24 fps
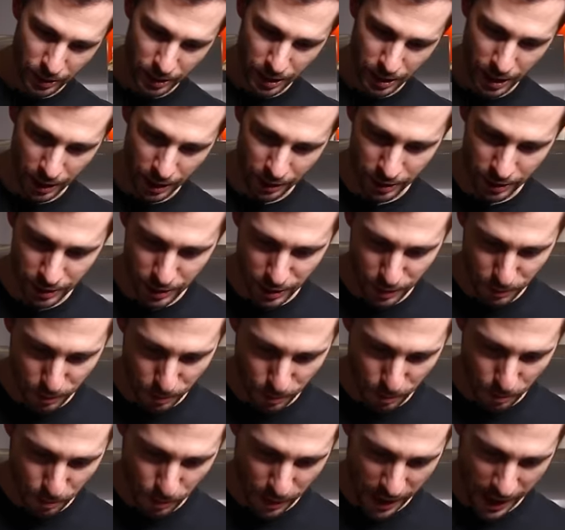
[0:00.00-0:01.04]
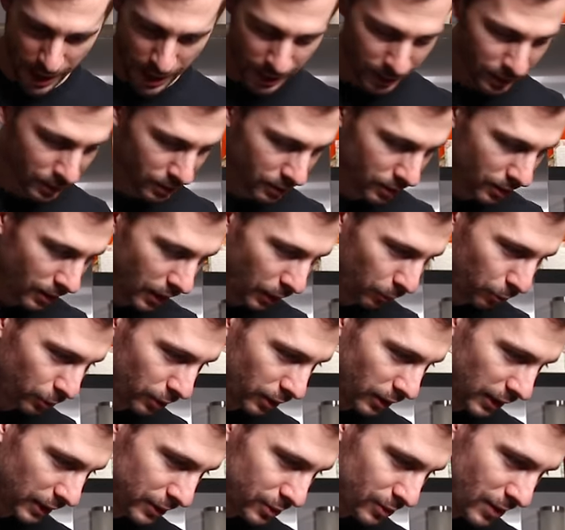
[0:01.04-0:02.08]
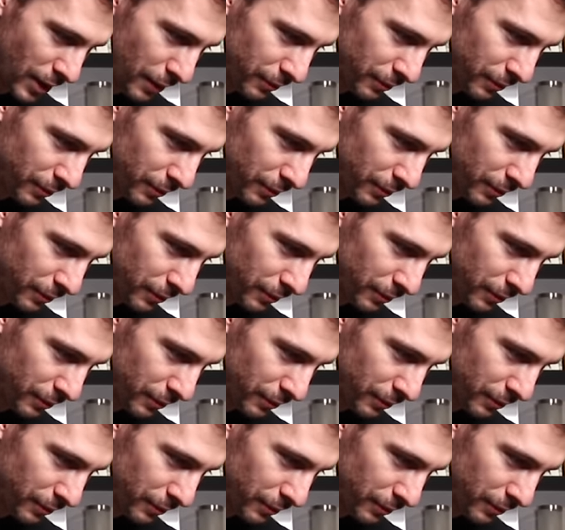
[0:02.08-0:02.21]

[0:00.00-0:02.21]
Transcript: Okay, and in the back, I would like to